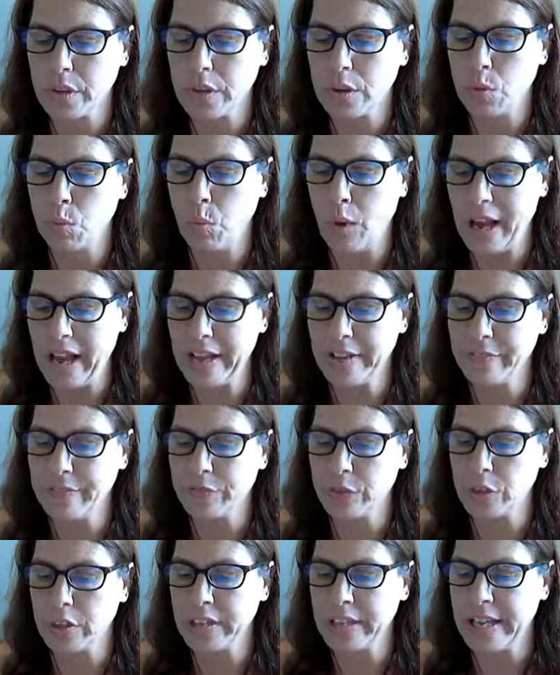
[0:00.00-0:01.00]
wife,
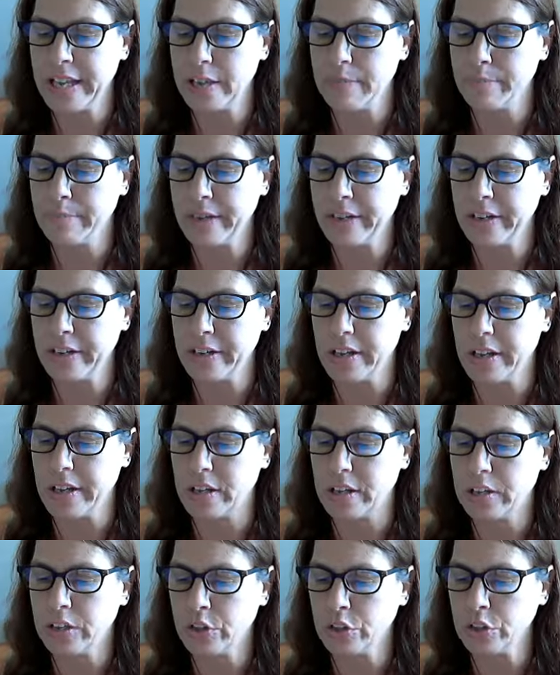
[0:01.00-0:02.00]
for he had married a
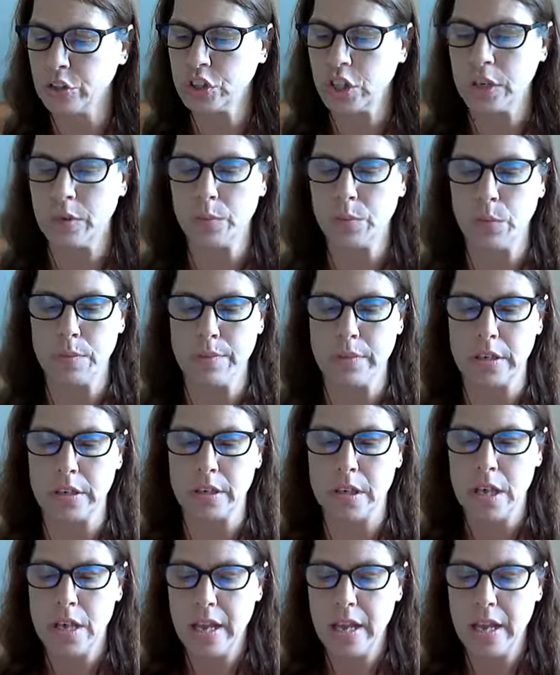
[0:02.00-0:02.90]
Cushite woman.